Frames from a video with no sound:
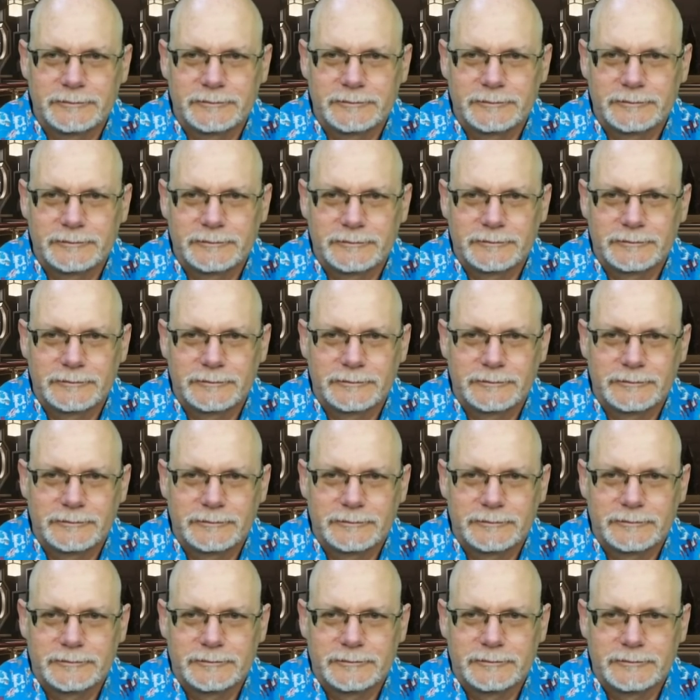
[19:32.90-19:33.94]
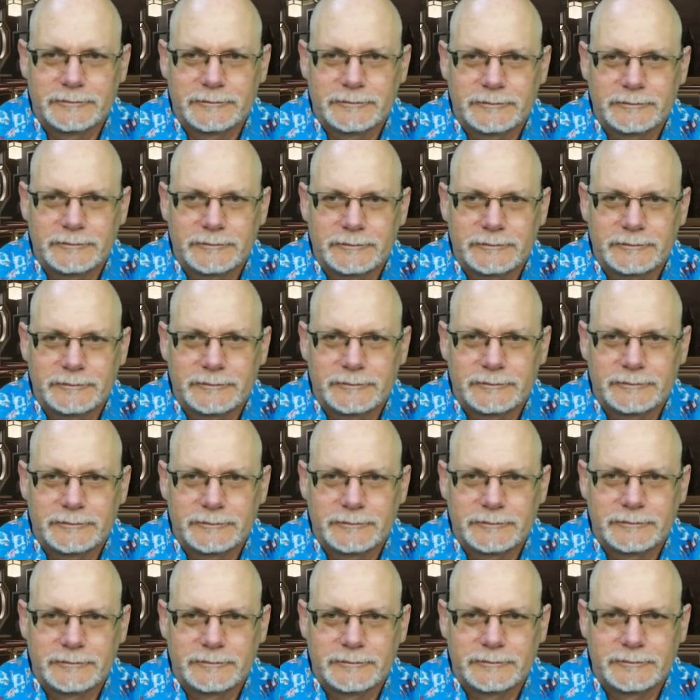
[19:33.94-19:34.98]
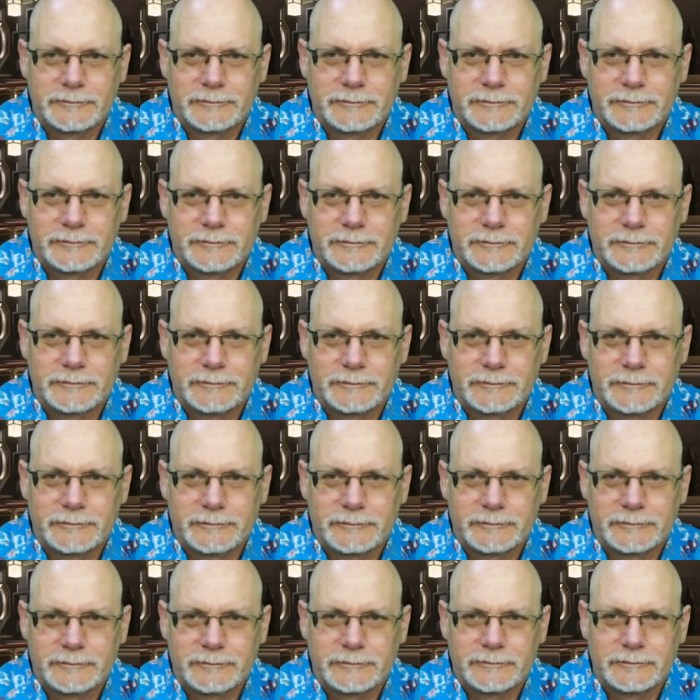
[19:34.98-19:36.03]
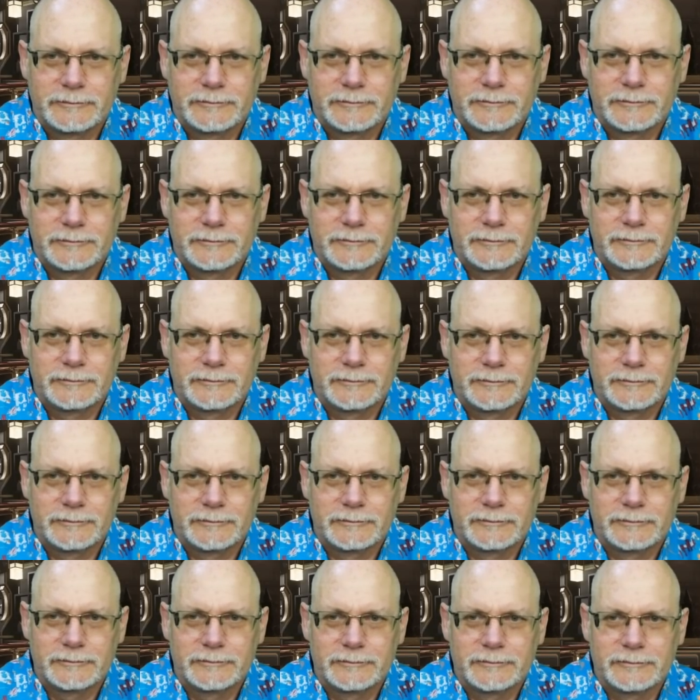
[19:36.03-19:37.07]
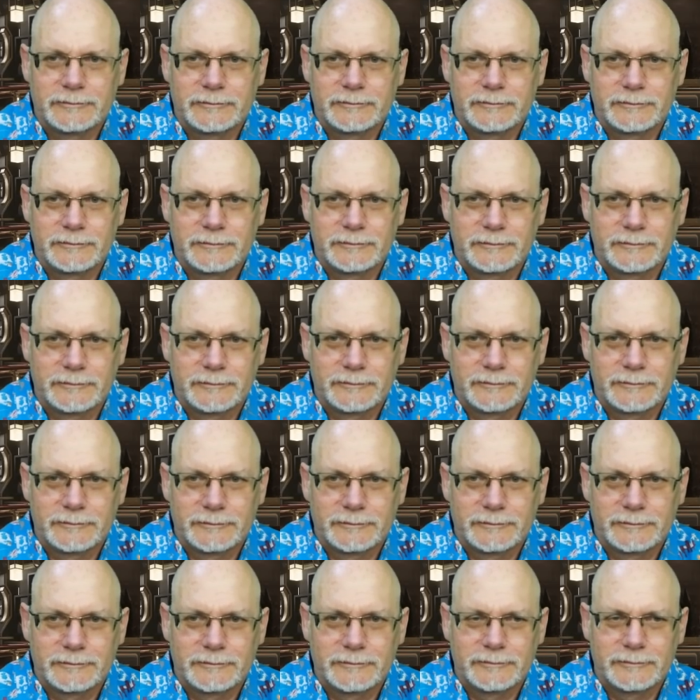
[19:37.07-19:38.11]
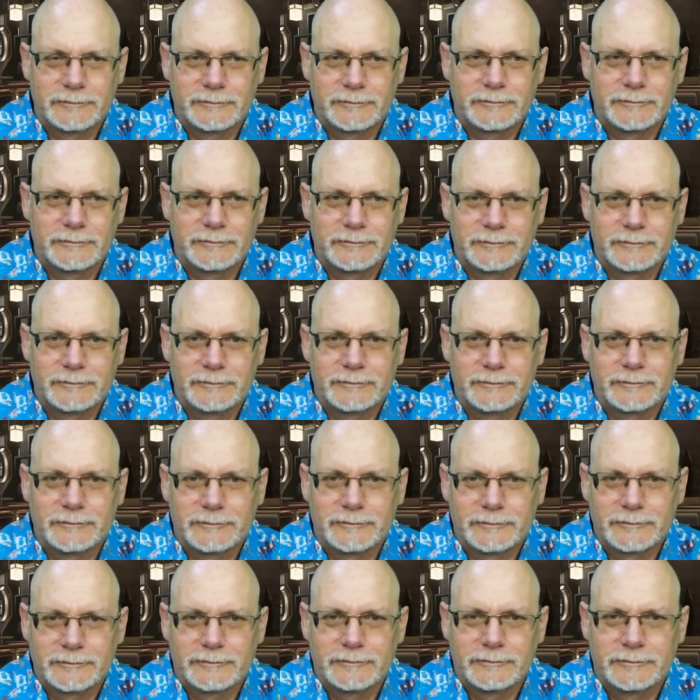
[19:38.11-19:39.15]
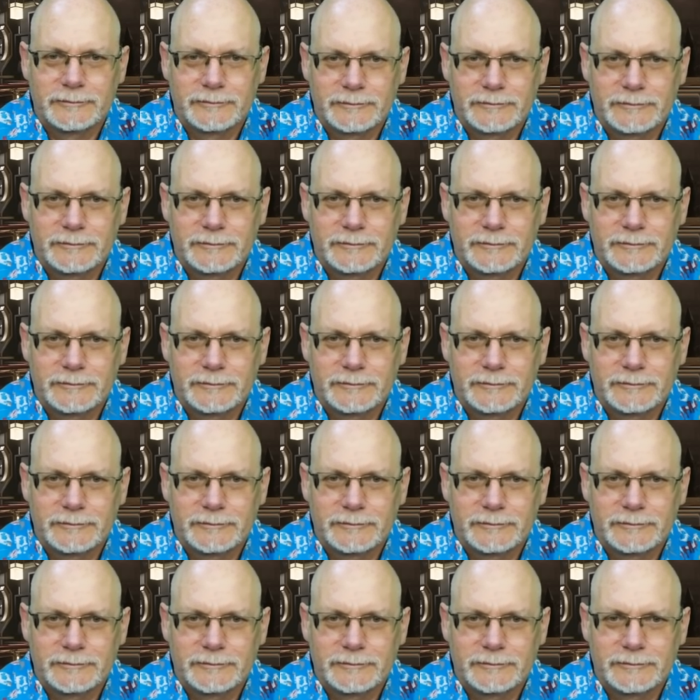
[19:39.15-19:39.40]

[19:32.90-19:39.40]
(not speaking)